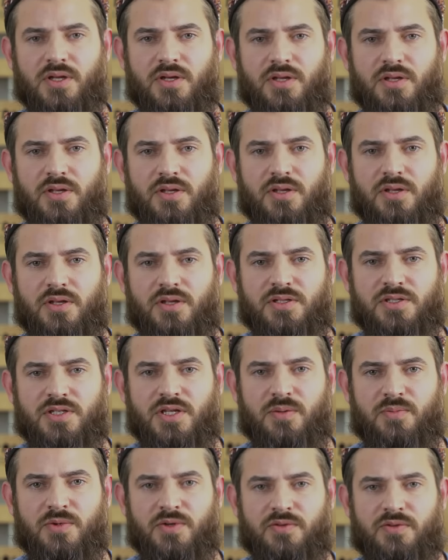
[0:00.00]
Uh,
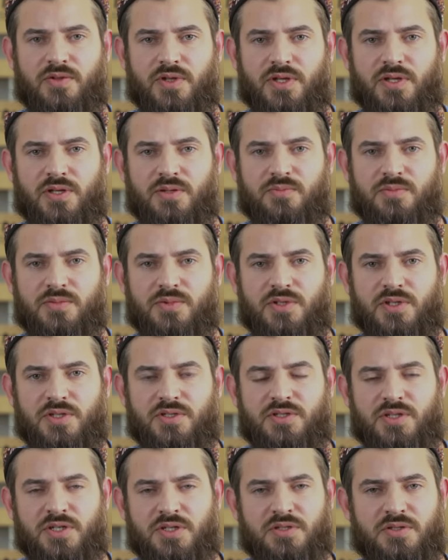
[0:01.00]
some of them they
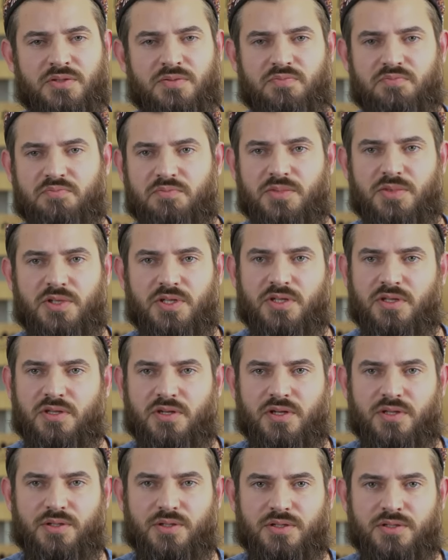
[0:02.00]
just
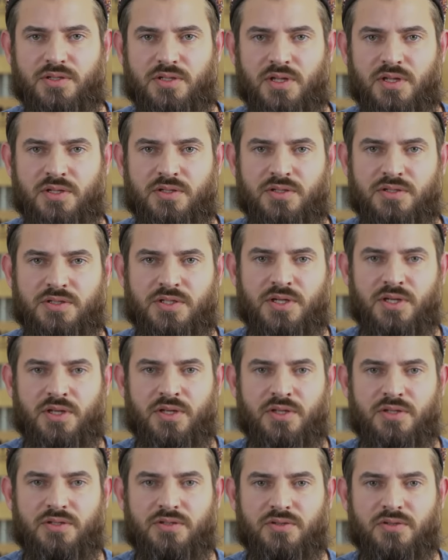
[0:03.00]
didn't understand the
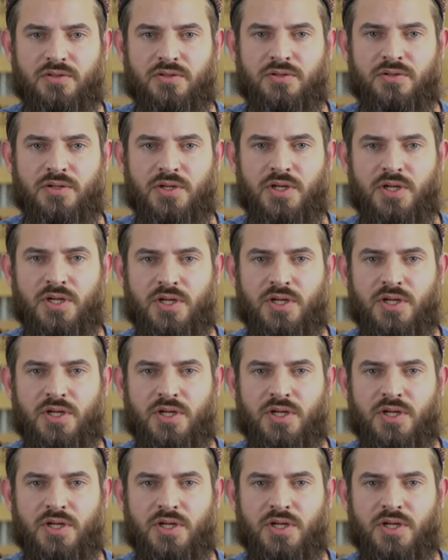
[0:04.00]
change, or